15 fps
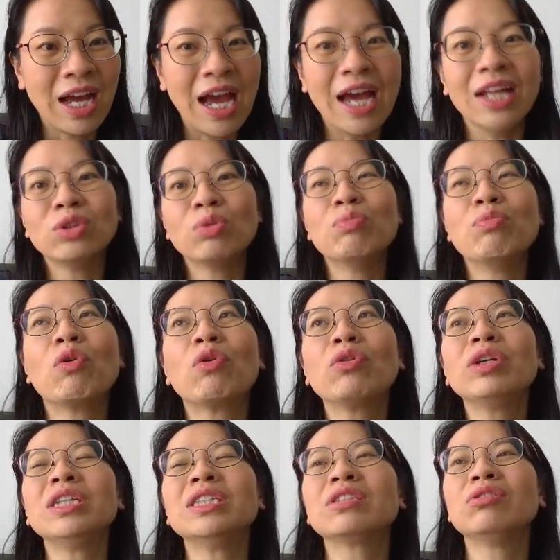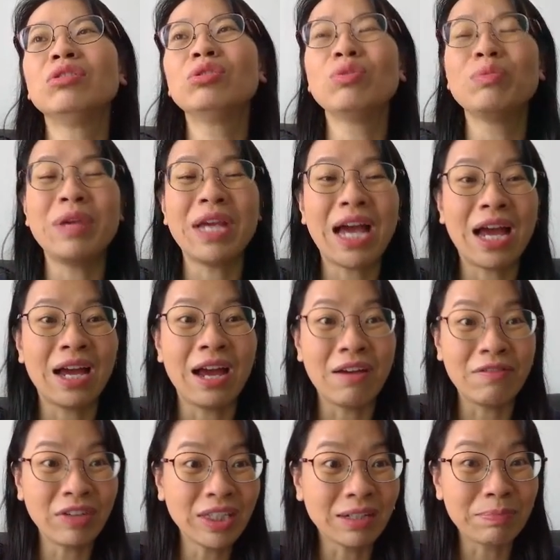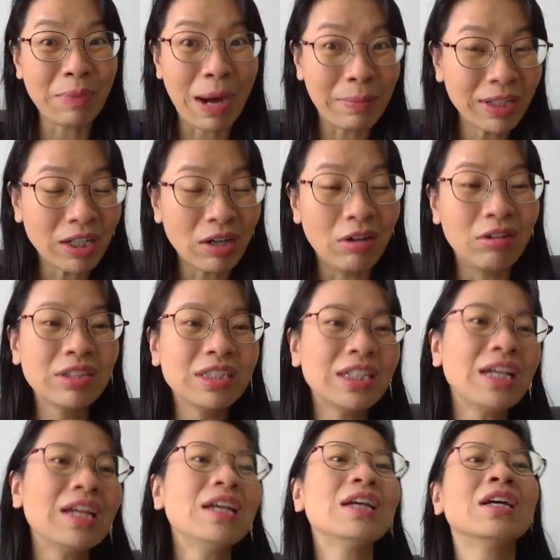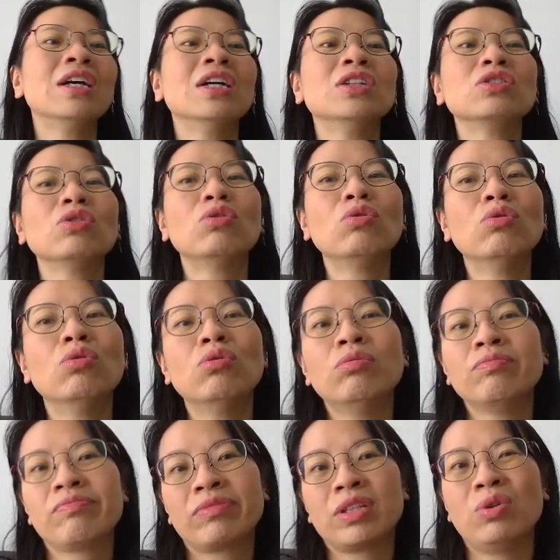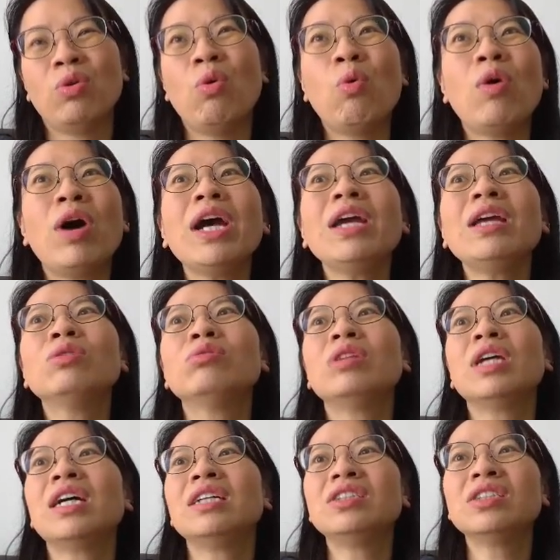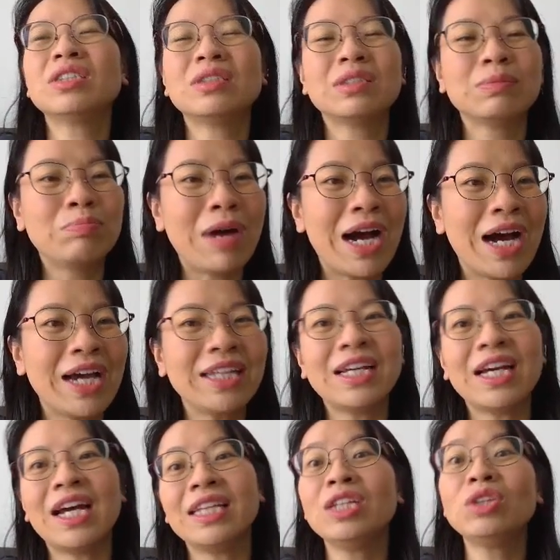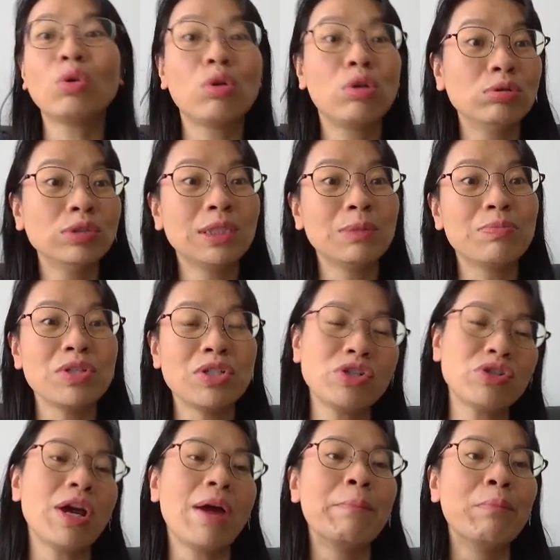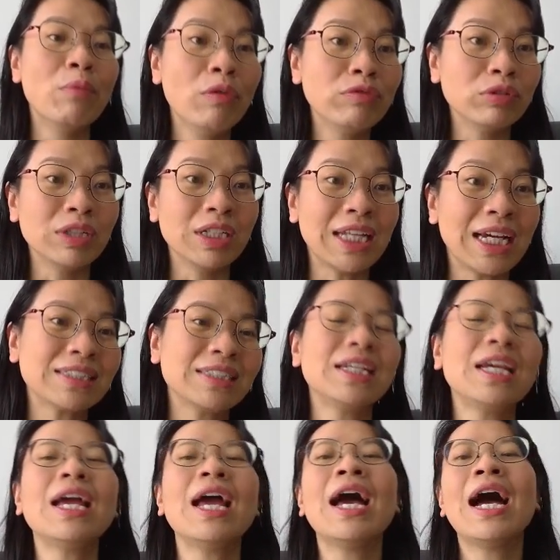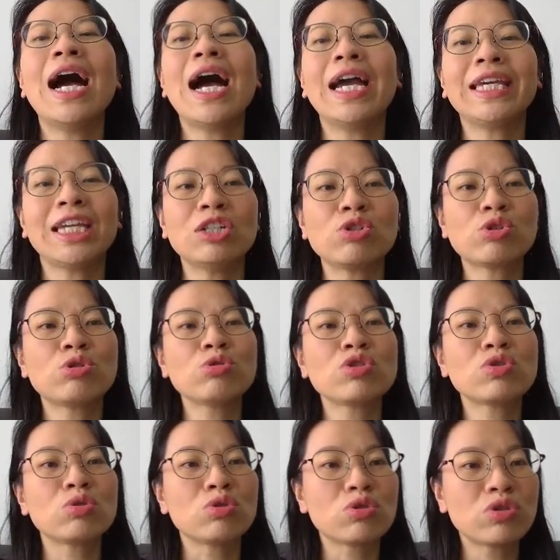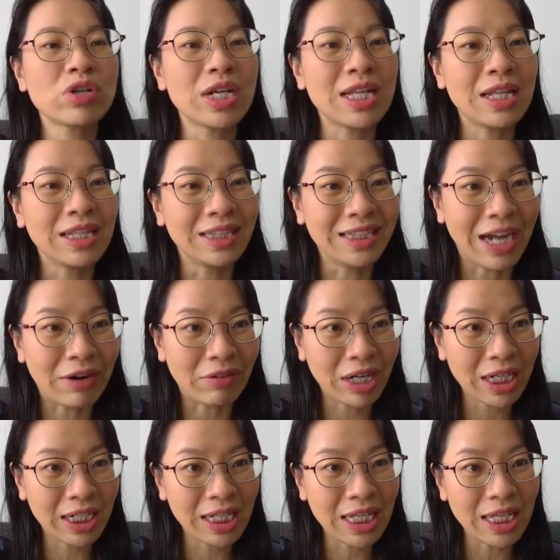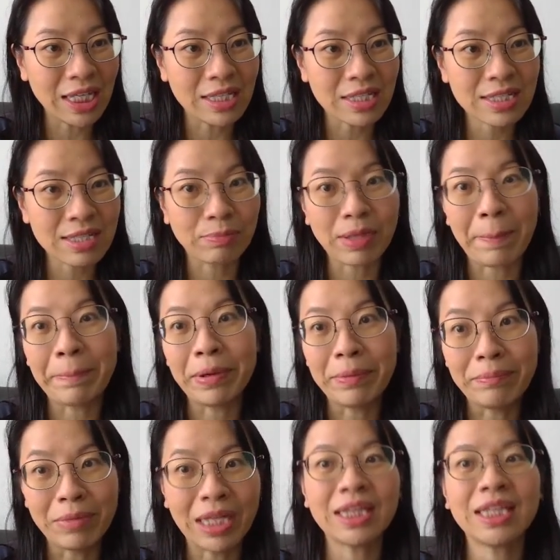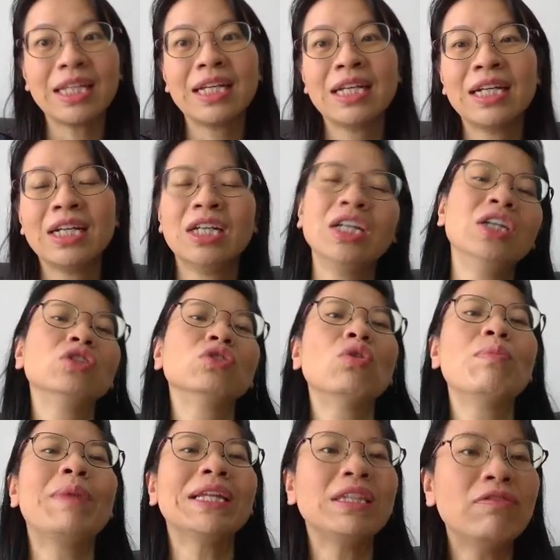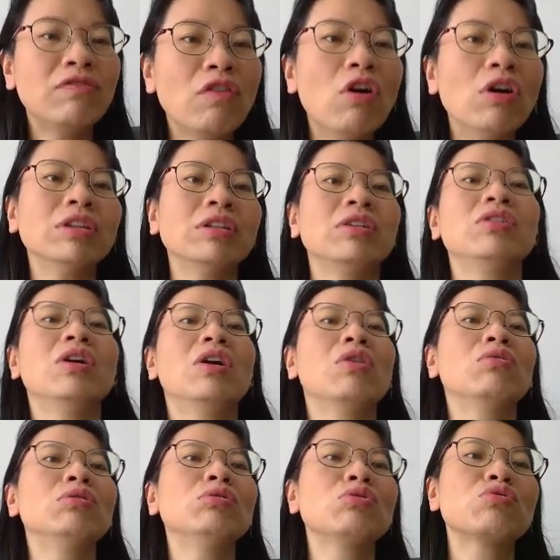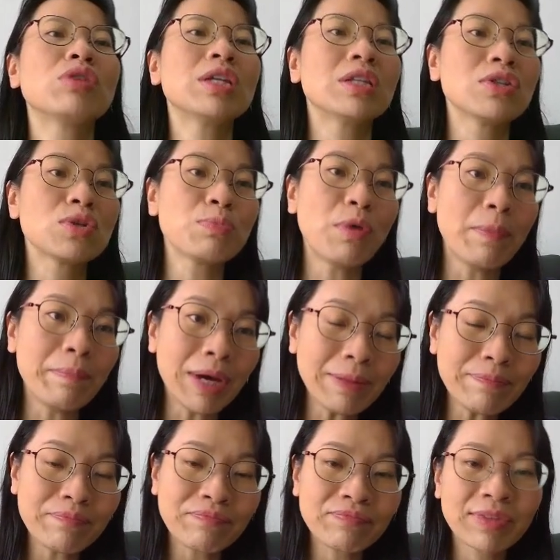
And tomorrow is going to be having the public holiday. So why today I just buy that? I need to close the position and move to the next day. I can choose to trade directly in September month. So by default, you are going to trade the spot month.